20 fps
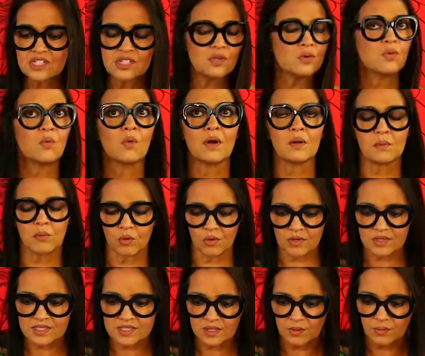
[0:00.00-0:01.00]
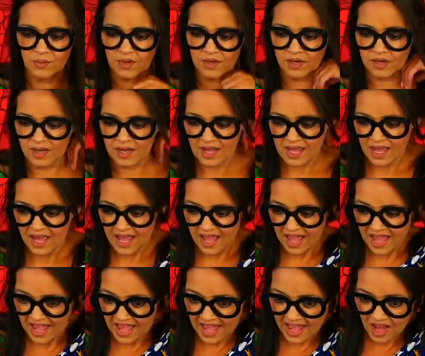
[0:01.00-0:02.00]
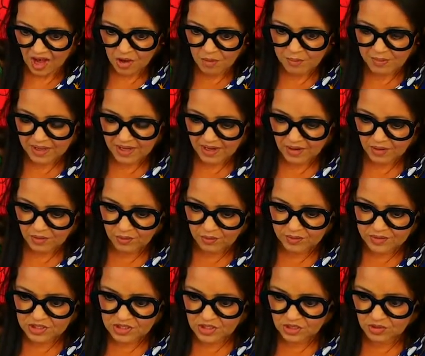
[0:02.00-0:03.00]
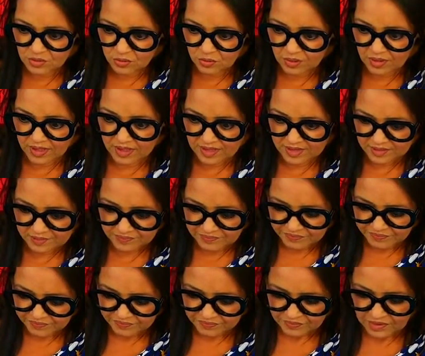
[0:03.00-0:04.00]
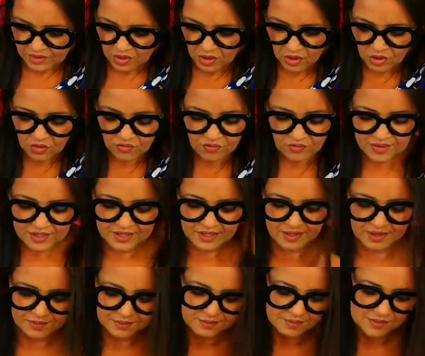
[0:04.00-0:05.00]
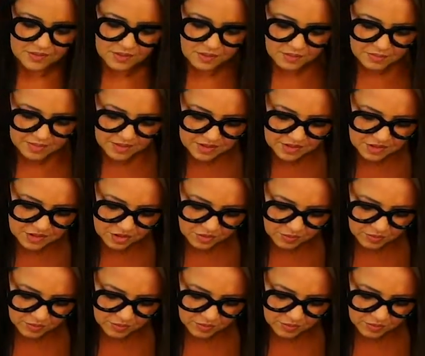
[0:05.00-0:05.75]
do one more somewhere. How about we do one over here? So I'm gonna do